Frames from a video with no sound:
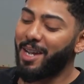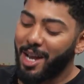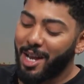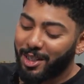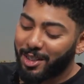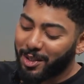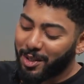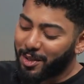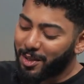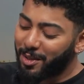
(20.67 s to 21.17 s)

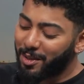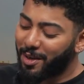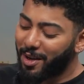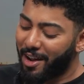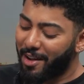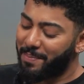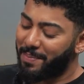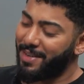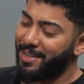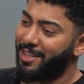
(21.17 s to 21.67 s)
So you
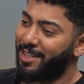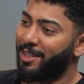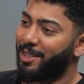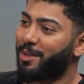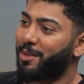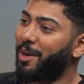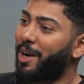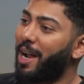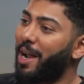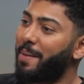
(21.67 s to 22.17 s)
have been
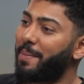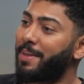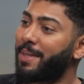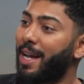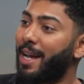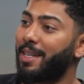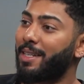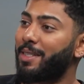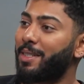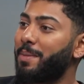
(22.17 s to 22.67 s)
described
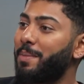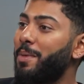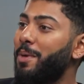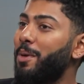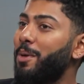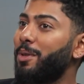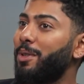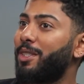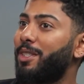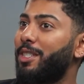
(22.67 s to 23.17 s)
as the
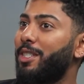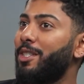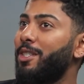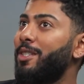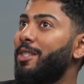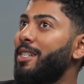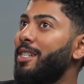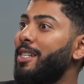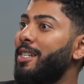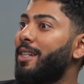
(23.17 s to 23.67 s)
most
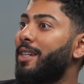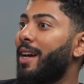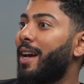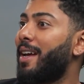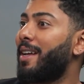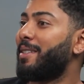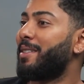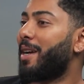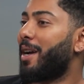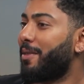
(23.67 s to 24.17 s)
unique
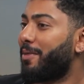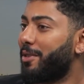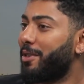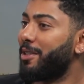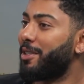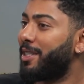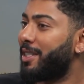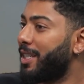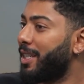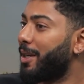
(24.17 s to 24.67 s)
and
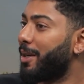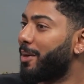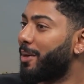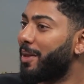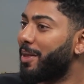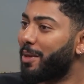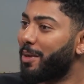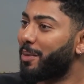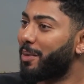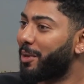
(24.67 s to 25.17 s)
diverse CEO in
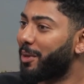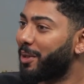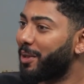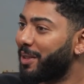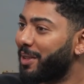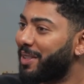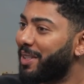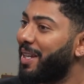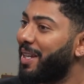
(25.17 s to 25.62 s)
the world.